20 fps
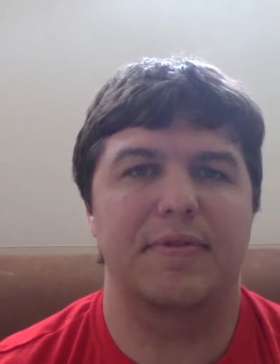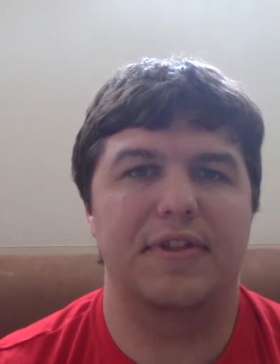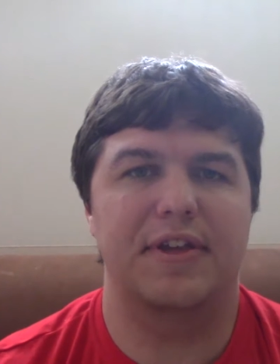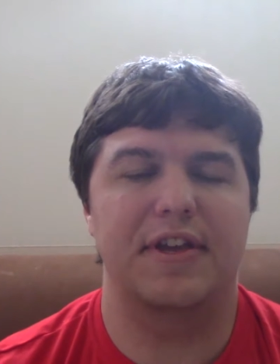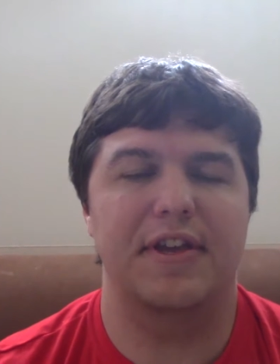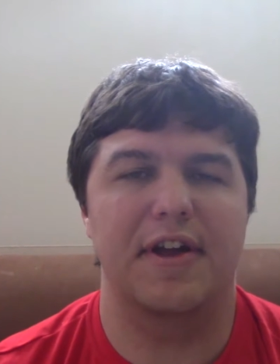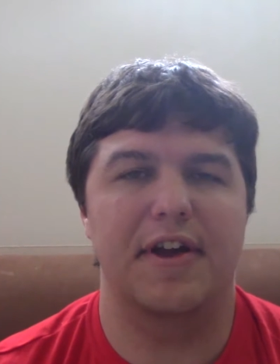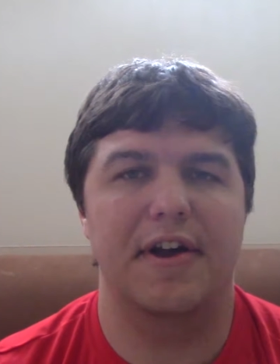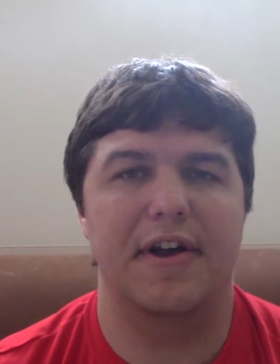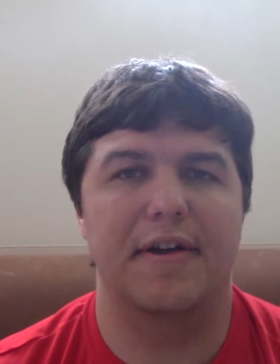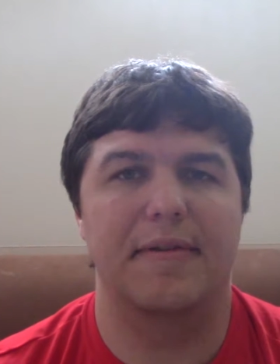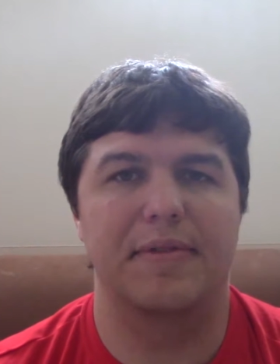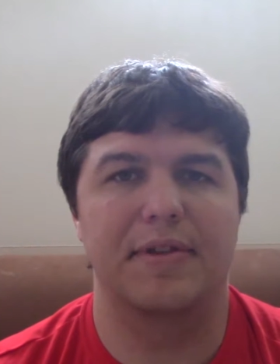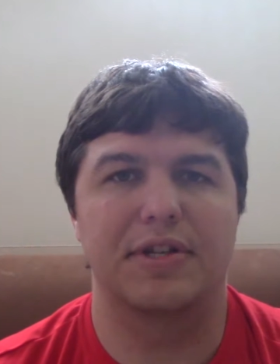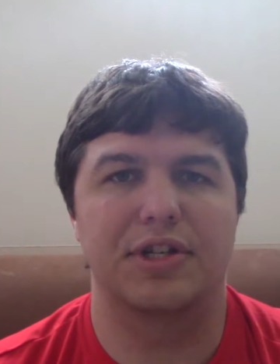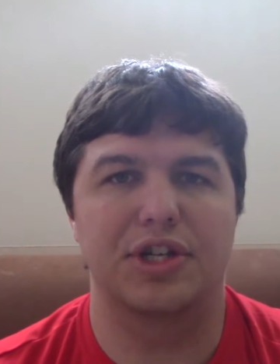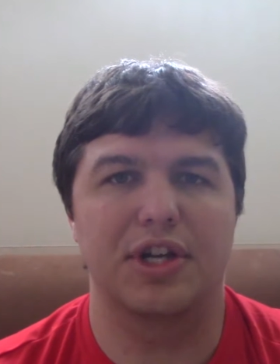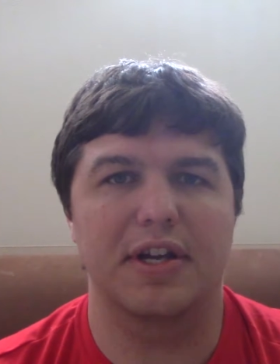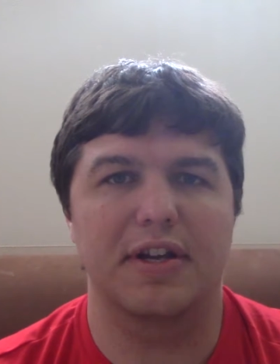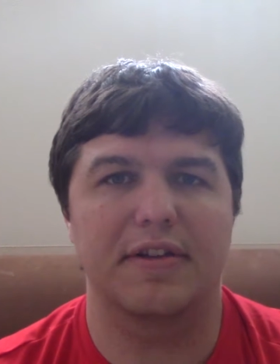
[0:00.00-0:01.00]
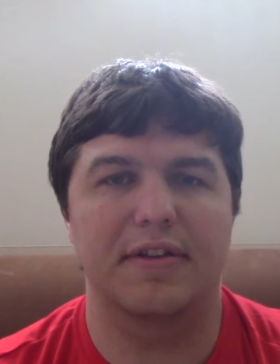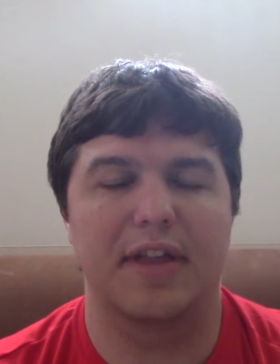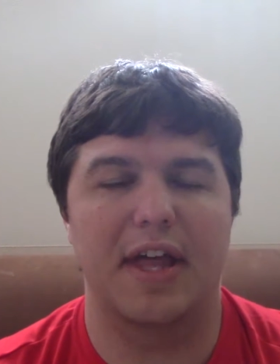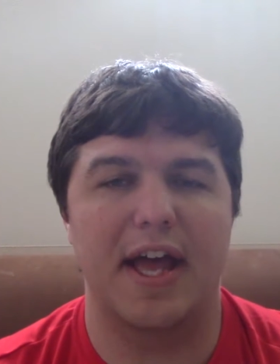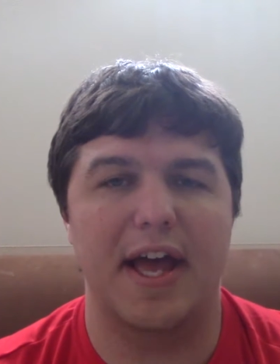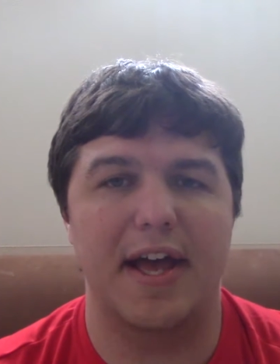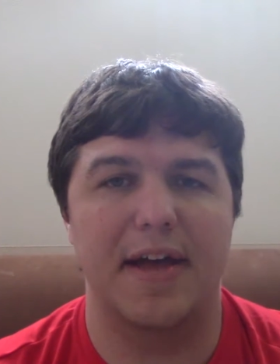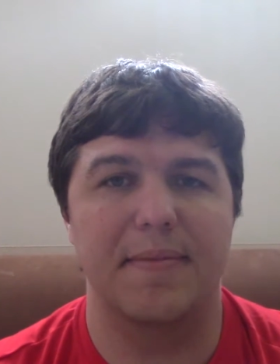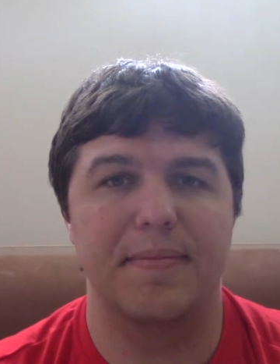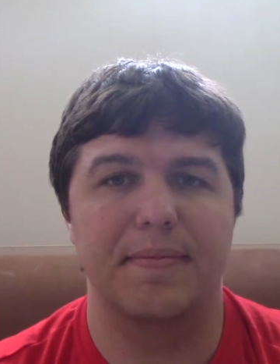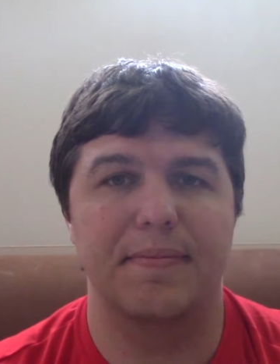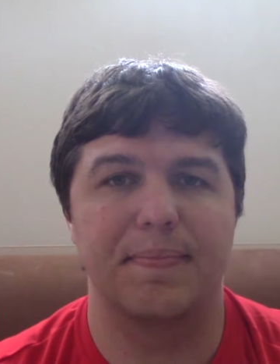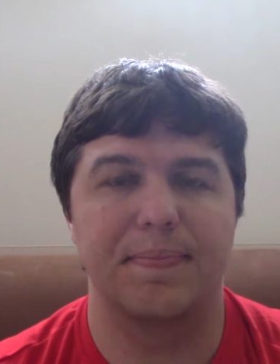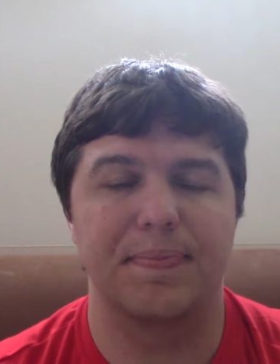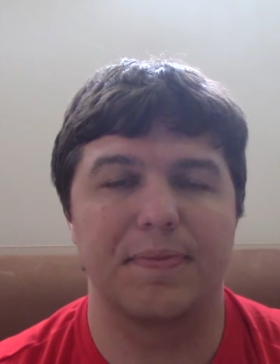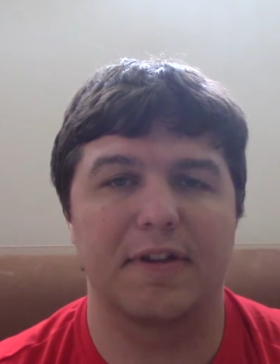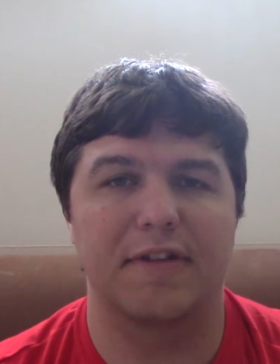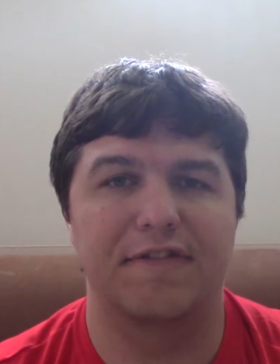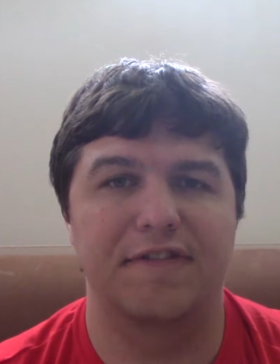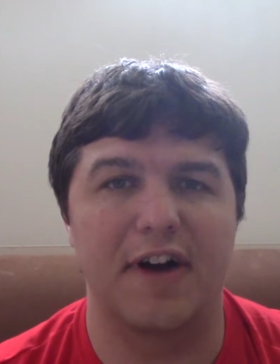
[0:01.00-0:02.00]
the chick that
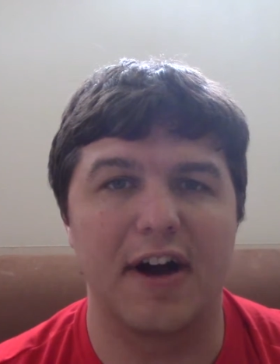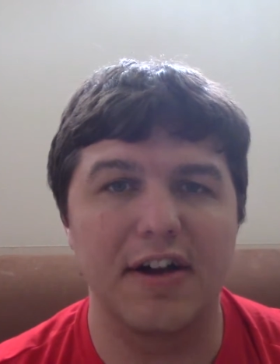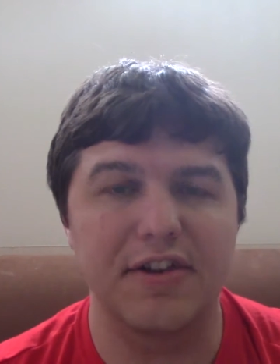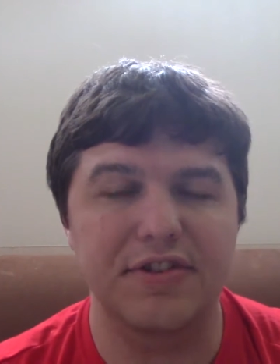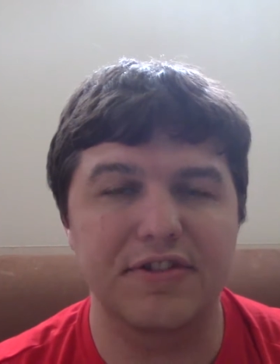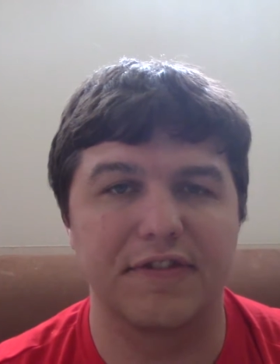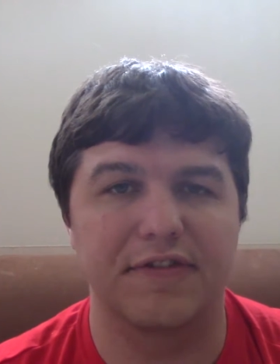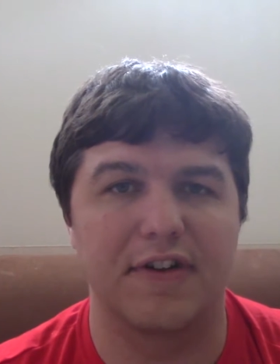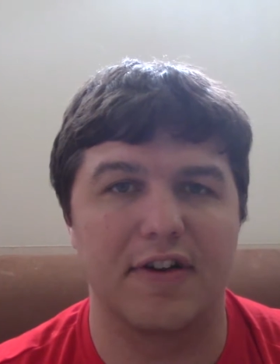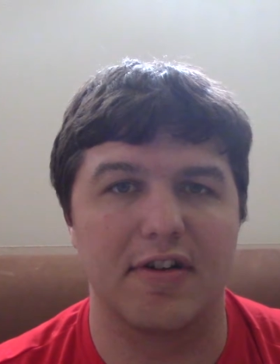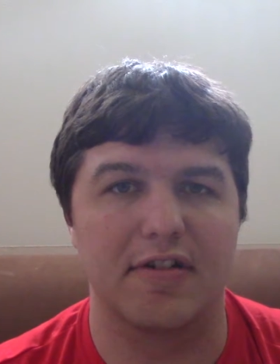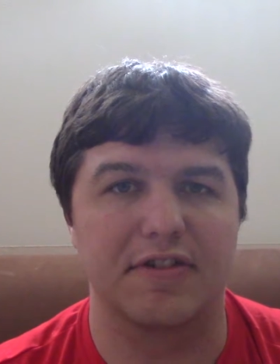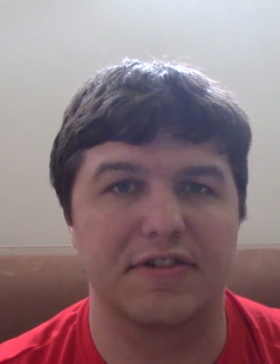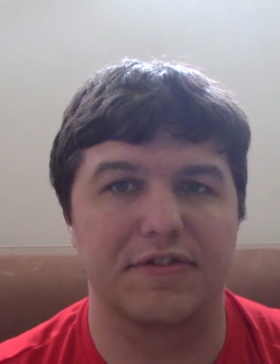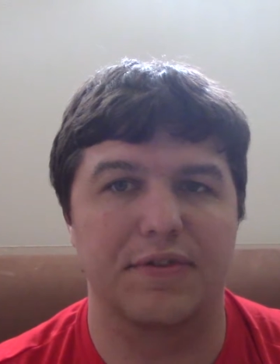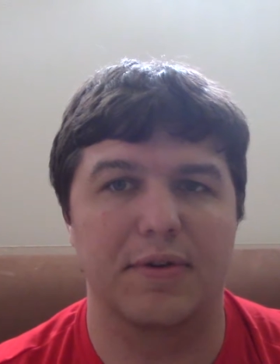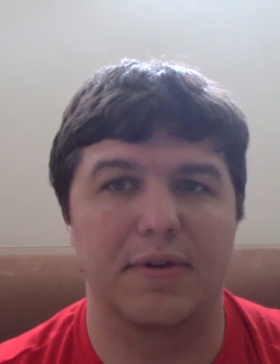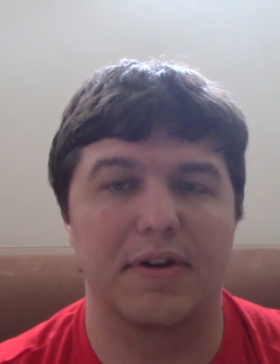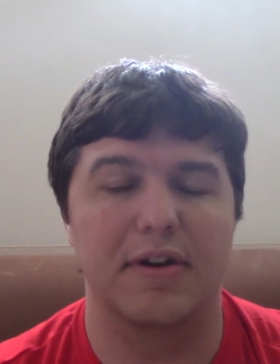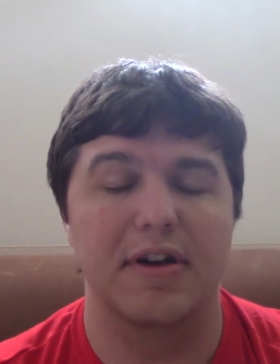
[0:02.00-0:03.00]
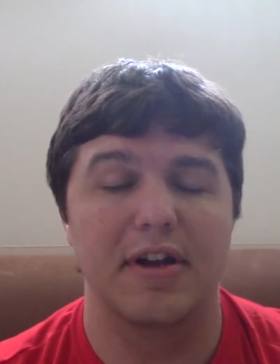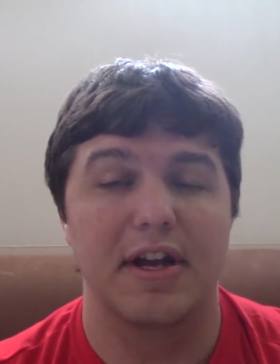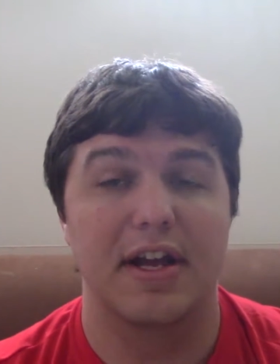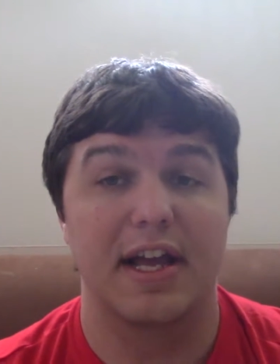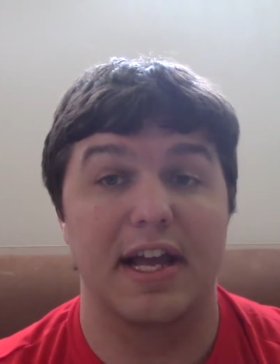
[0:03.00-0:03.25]
Foster falls for